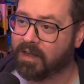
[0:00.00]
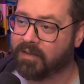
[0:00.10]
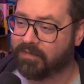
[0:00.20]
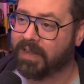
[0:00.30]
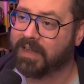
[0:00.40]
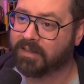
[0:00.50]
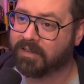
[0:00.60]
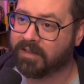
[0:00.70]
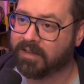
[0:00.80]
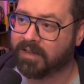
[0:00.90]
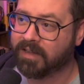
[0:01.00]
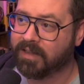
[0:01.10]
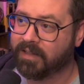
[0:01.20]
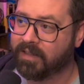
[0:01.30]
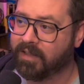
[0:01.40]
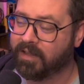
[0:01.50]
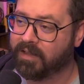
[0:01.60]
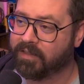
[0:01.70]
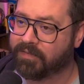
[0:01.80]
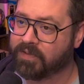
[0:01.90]
unveil
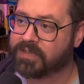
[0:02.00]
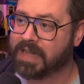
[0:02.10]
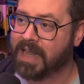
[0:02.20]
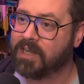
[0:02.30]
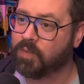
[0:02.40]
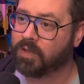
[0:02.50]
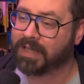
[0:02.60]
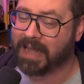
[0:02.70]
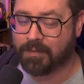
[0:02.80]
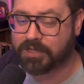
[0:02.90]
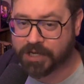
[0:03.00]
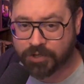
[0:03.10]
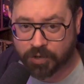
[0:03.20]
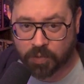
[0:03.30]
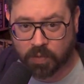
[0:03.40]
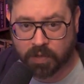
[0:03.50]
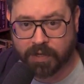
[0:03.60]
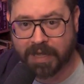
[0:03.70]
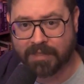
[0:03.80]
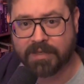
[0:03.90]
the first annual Game Changer
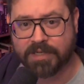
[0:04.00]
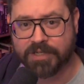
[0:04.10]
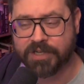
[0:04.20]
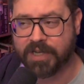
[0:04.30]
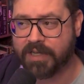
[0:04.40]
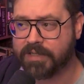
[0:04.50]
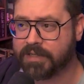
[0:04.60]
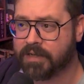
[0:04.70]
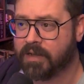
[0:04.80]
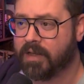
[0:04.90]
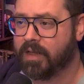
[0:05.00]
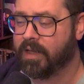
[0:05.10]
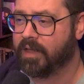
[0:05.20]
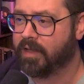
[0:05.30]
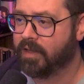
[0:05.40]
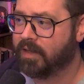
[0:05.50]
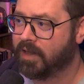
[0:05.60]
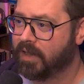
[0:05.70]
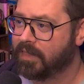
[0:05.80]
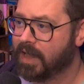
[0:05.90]
Award at the TGAs.
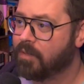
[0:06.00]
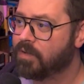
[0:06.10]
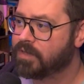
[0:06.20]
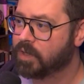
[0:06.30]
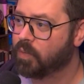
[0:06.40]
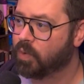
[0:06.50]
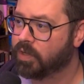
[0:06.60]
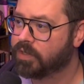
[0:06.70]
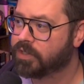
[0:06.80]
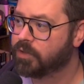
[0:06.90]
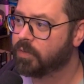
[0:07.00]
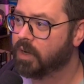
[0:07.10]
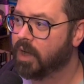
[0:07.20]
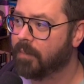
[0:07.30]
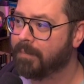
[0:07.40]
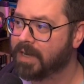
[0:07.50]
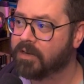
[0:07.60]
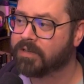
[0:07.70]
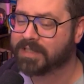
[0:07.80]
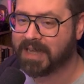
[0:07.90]
And that was awarded to
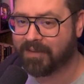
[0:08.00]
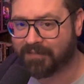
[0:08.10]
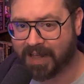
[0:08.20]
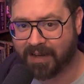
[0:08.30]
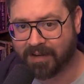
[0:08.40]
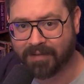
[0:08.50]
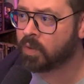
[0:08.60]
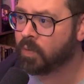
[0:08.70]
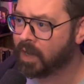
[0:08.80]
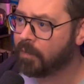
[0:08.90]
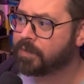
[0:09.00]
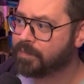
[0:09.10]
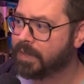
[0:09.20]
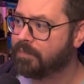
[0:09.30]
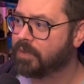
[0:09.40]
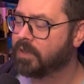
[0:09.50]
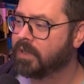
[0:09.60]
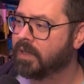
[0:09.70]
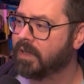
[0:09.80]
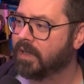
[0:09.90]
Amir Satvat, who helped
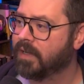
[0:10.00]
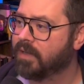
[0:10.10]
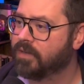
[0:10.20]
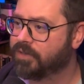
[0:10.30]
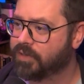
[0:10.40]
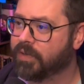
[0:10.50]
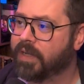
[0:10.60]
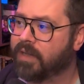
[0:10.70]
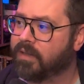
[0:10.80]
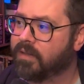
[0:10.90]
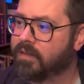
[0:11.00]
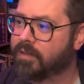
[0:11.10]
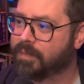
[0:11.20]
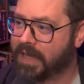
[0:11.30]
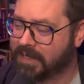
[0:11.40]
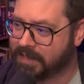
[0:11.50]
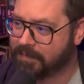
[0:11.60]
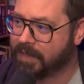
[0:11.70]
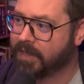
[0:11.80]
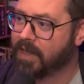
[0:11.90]
people during the
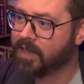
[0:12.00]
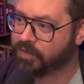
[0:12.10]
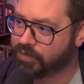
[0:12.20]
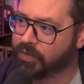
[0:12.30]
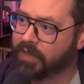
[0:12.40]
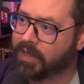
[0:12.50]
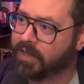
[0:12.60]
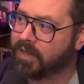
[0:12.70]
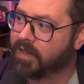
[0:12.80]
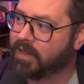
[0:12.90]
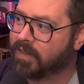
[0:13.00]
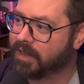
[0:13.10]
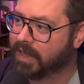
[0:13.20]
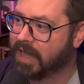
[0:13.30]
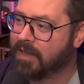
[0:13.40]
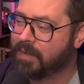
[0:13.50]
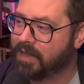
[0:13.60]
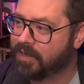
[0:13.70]
pandemic and during the game